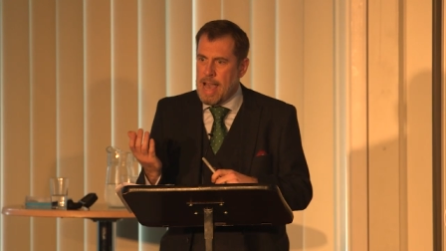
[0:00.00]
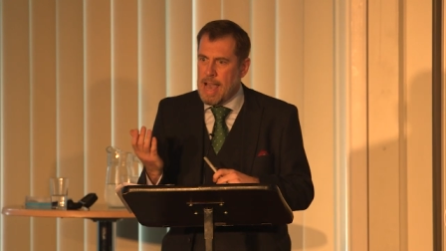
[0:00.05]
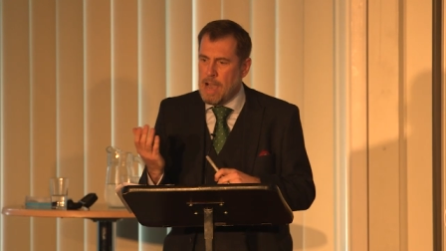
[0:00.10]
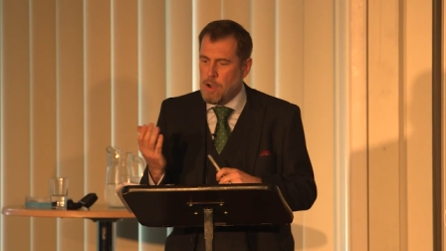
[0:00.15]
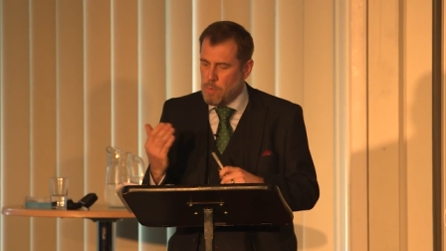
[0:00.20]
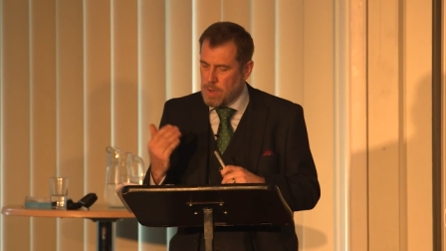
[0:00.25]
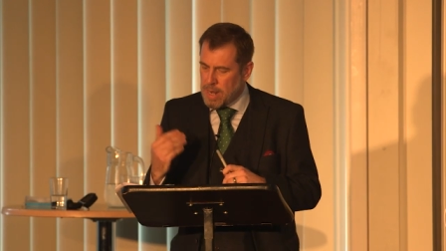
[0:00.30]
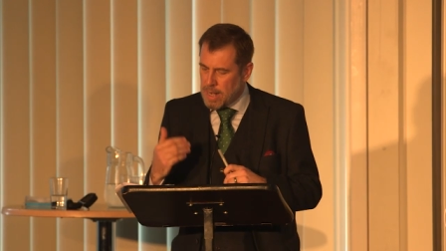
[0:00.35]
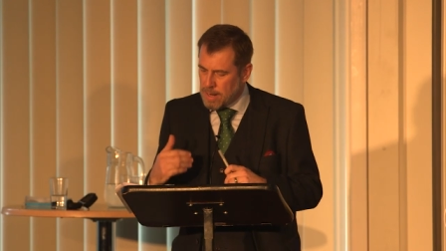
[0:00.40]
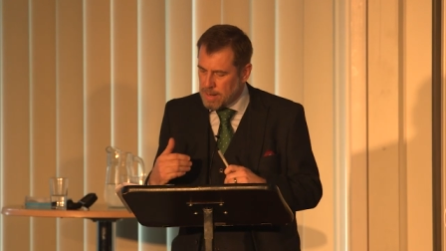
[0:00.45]

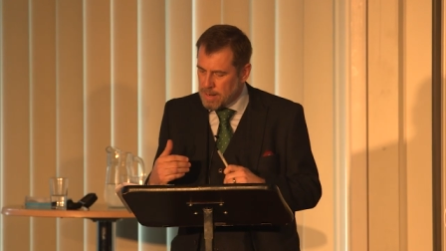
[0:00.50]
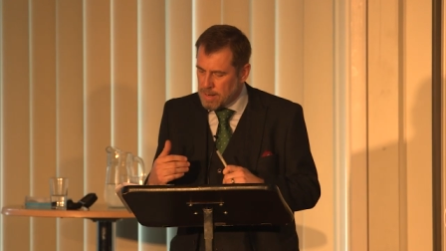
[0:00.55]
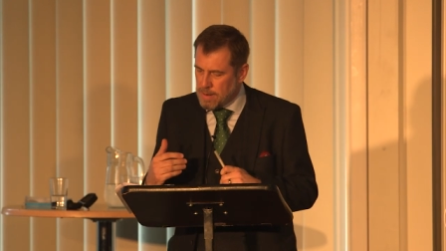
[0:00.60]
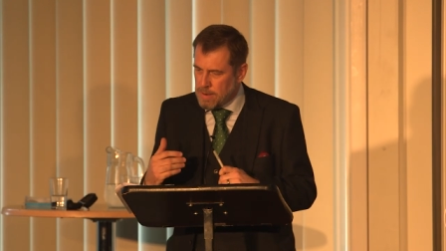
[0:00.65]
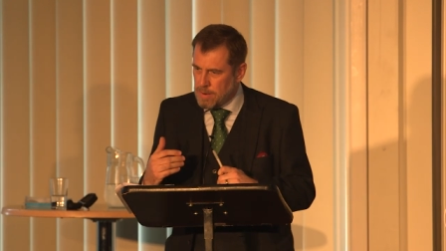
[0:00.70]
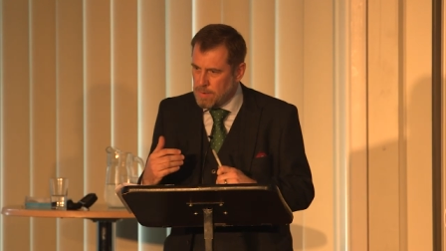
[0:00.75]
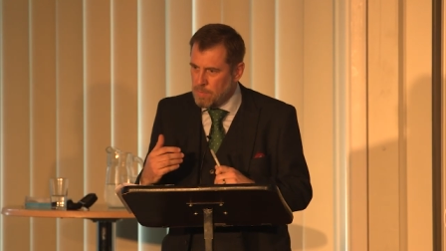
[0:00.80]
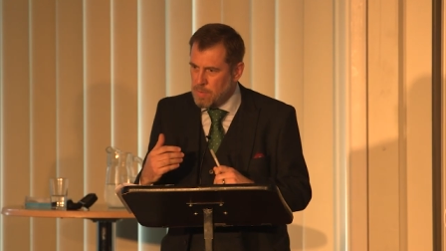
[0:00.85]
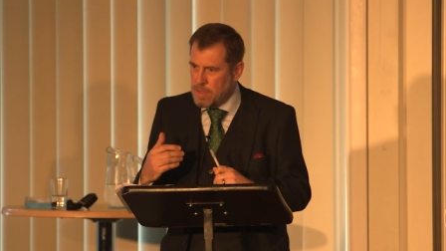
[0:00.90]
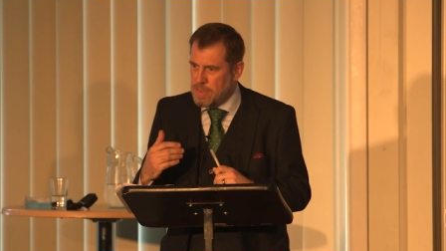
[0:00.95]
how with
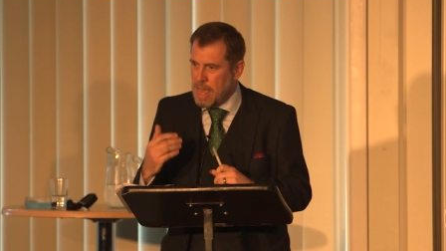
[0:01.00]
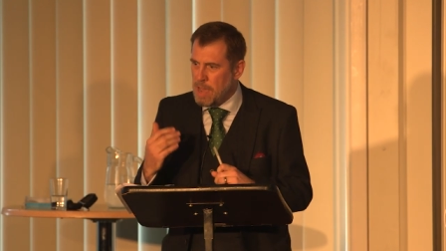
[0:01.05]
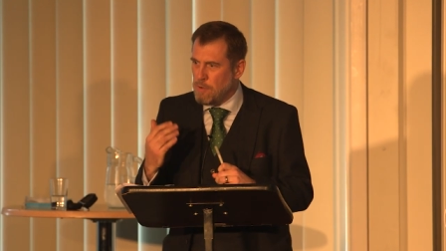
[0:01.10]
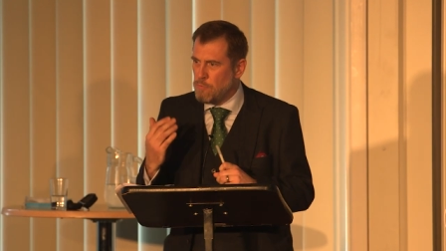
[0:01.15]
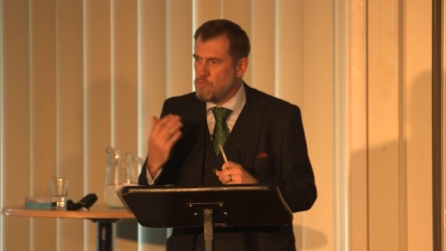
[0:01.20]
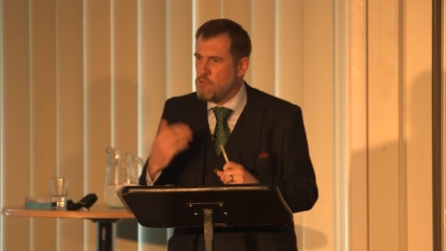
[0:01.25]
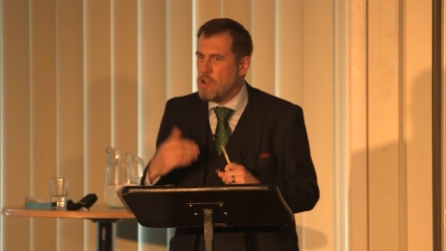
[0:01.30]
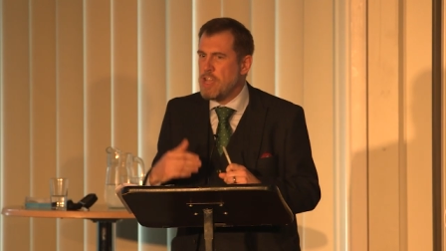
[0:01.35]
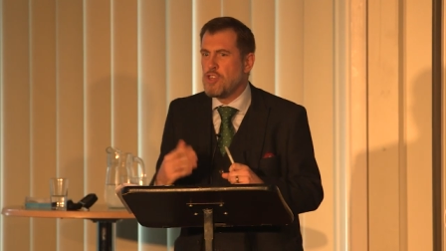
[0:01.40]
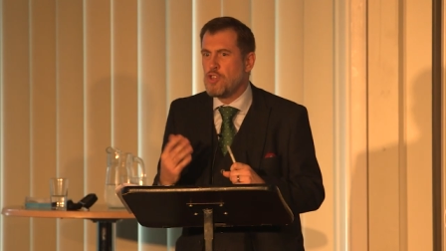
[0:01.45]
that
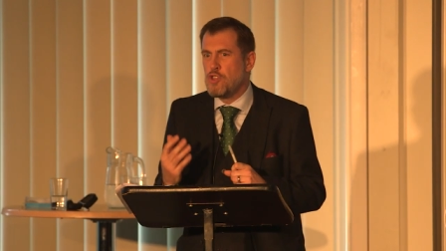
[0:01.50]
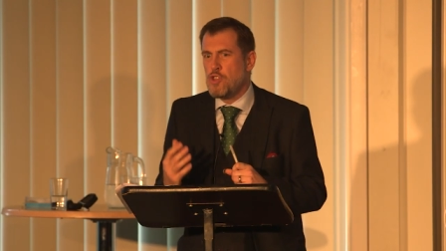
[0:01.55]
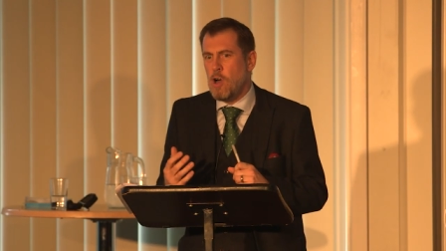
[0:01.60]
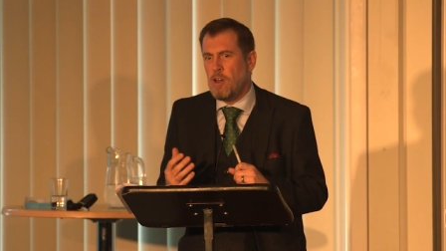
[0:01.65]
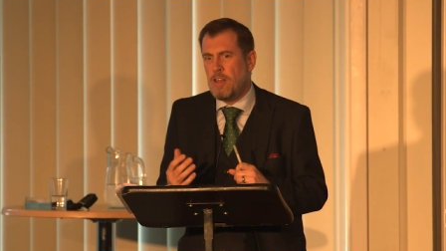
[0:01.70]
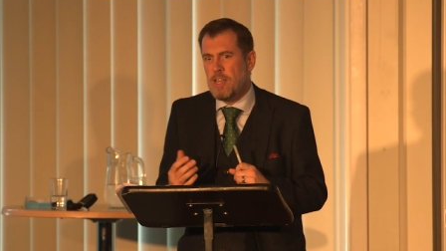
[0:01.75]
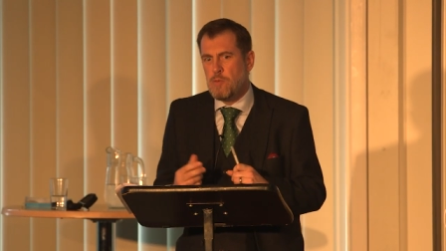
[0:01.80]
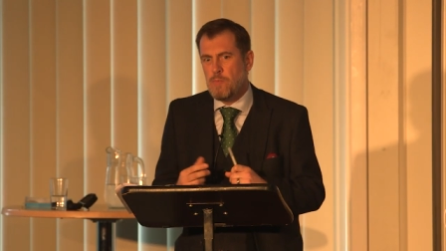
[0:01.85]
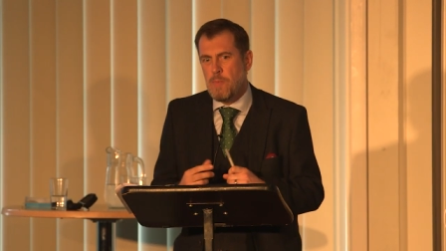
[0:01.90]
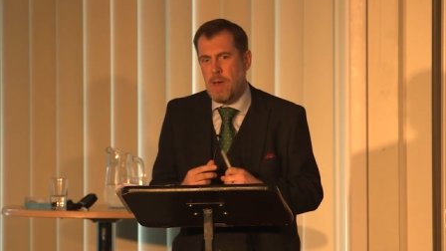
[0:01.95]
rich
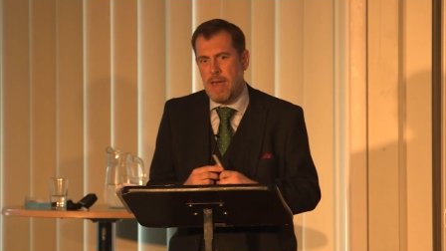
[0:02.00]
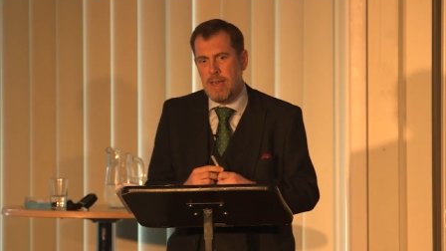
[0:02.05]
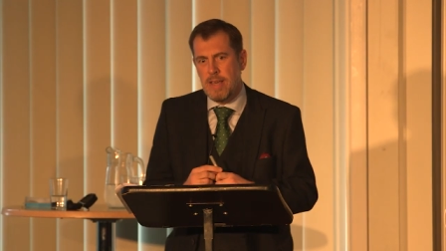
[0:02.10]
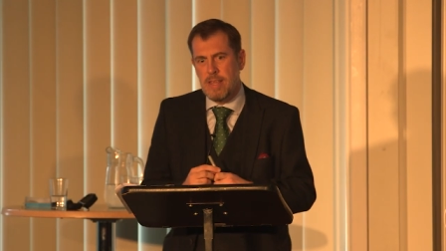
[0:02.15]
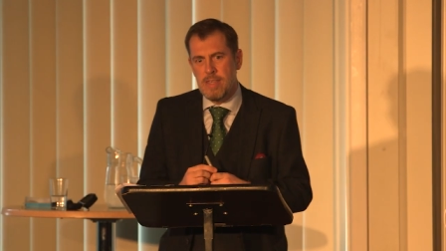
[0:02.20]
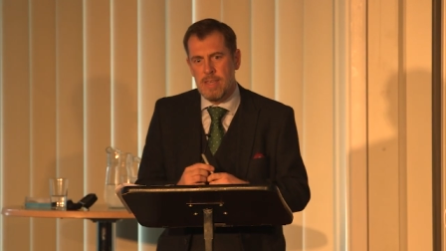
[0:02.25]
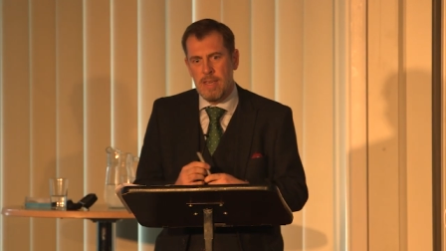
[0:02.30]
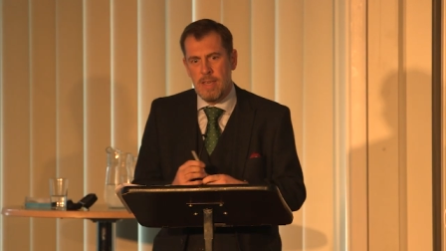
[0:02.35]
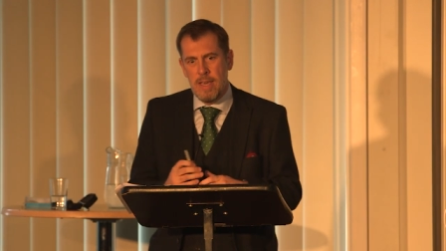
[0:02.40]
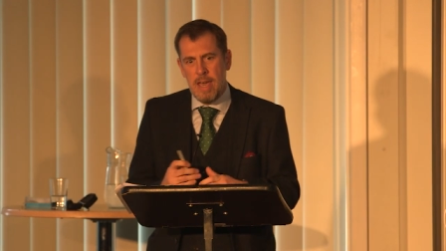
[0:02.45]
knowledge
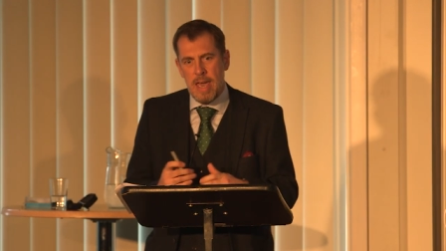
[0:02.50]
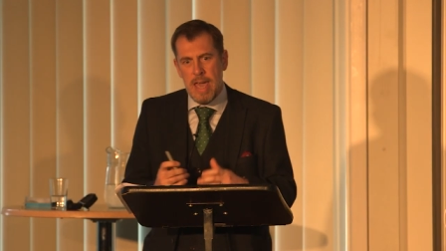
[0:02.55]
base,